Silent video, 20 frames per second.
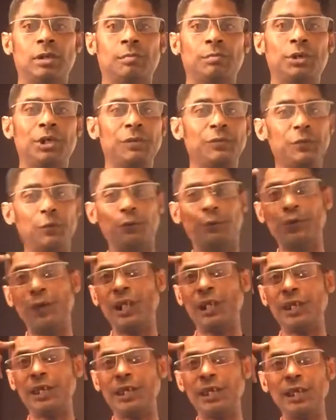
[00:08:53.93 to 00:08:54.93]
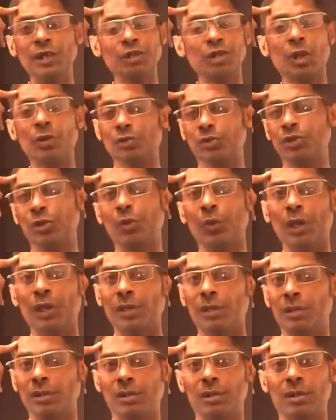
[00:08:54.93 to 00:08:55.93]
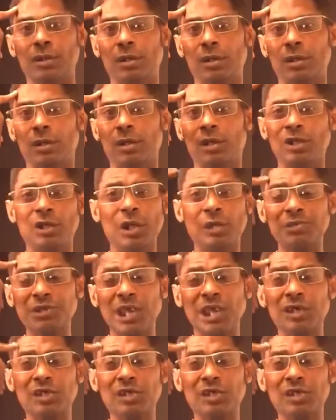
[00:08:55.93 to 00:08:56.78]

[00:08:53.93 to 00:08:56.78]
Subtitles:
But if you feel it here, don't do it. You know what I'm saying?